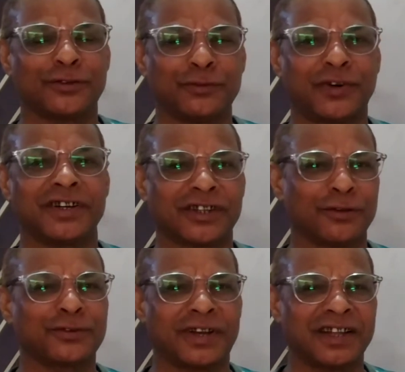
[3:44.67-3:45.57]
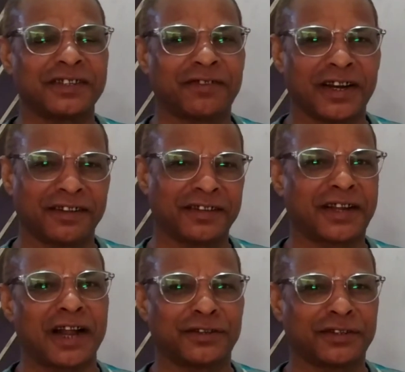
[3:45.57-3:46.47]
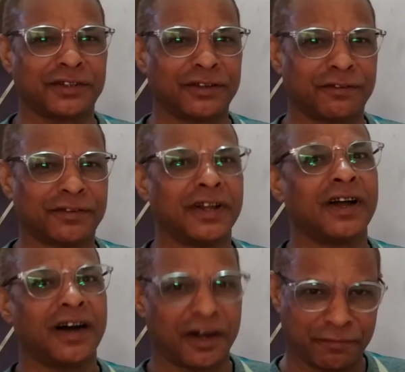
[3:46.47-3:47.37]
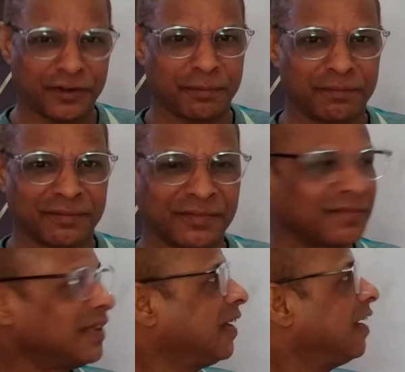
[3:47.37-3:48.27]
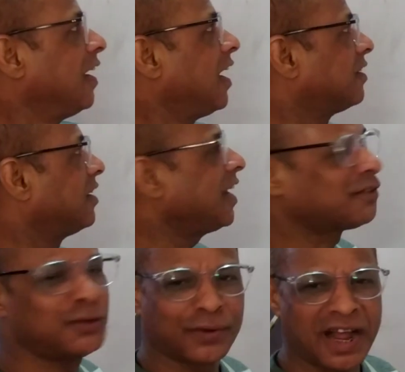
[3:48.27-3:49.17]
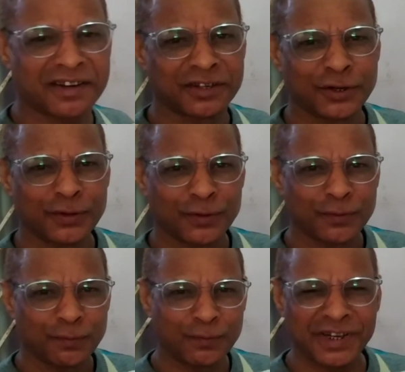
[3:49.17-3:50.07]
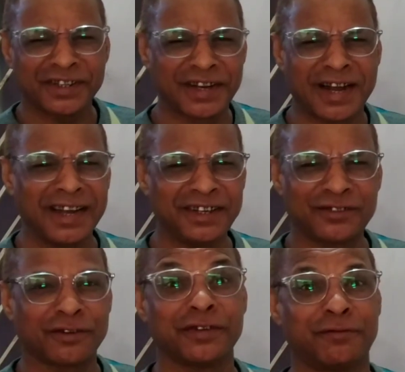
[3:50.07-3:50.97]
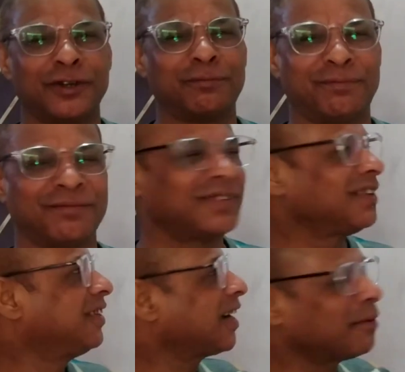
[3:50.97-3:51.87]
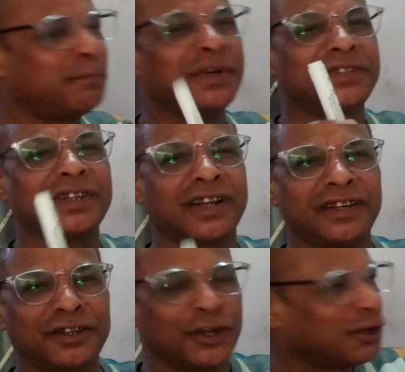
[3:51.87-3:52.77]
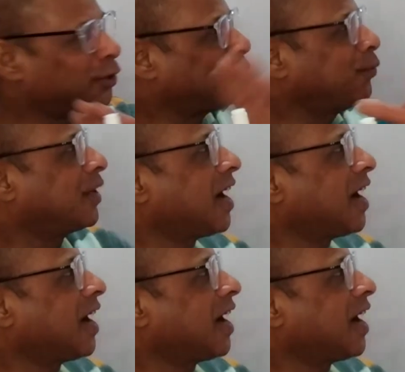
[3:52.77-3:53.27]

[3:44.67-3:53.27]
good words, also classified in the category of a verb. Let's look at what are the kinds of a verb. There are basically 2